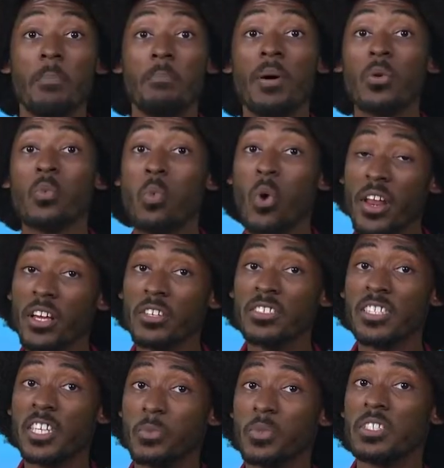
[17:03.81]
But what else
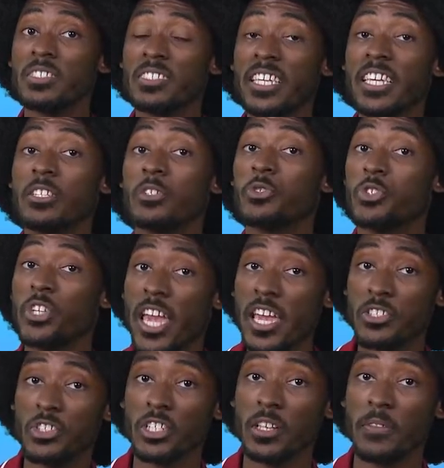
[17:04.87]
can we see in
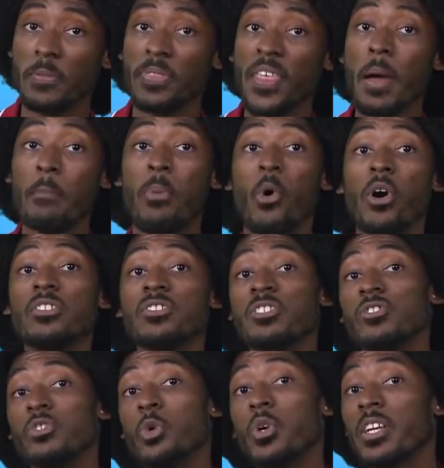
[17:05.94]
creation that points
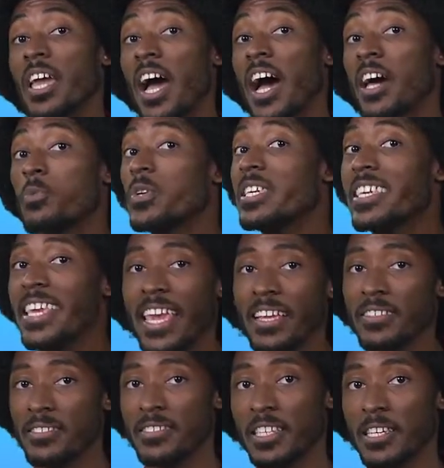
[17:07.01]
us to a God we
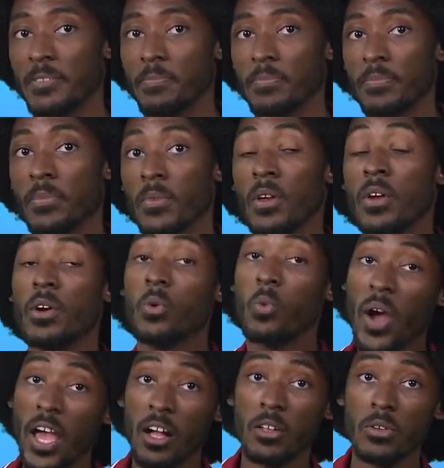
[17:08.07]
can't see?
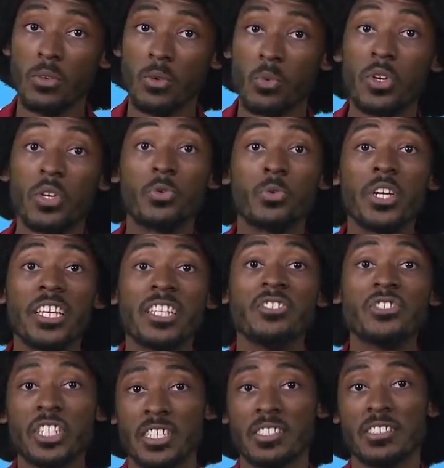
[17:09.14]
Well, we read
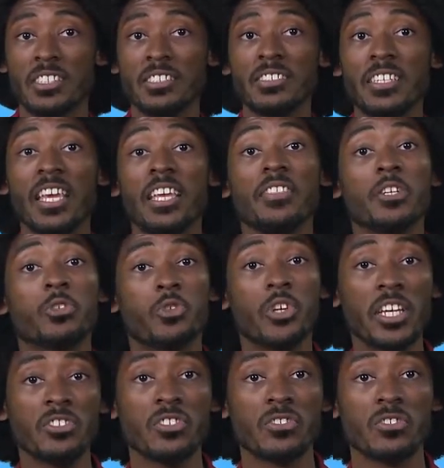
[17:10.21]
in Genesis, in the
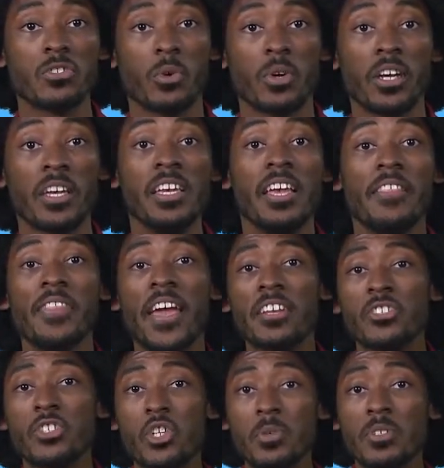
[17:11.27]
creation story,
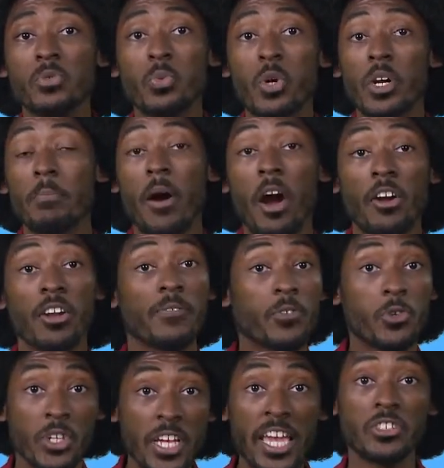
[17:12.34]
that humans were a part of
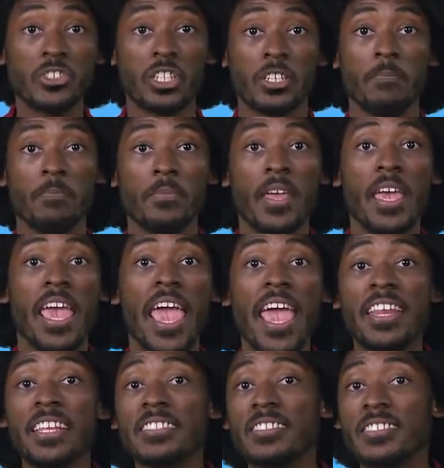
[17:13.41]
creation.
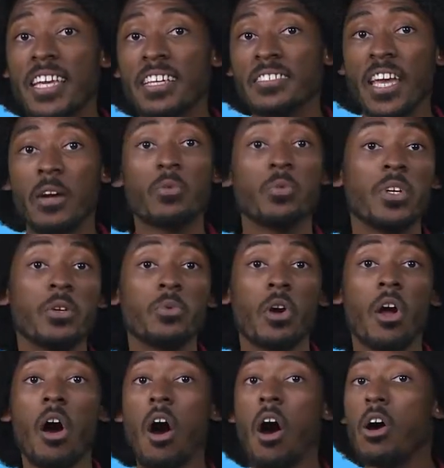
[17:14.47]
And it says that we
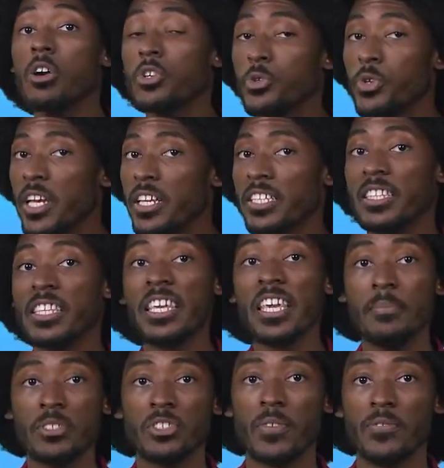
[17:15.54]
were all created in the
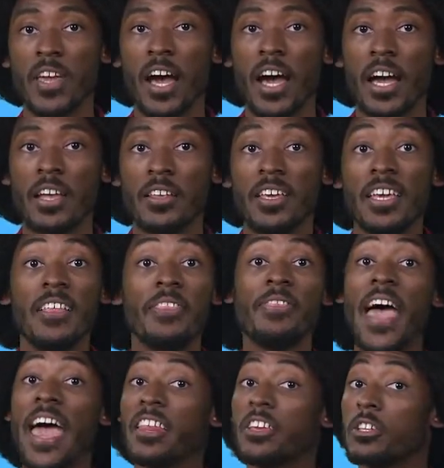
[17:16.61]
image of God.
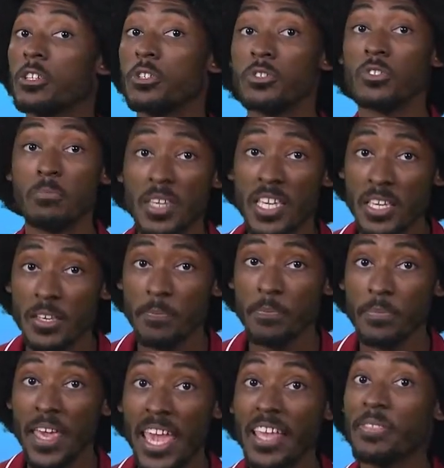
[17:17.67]
That includes me,
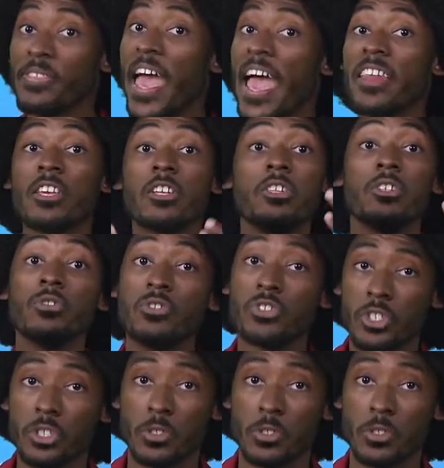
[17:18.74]
and that includes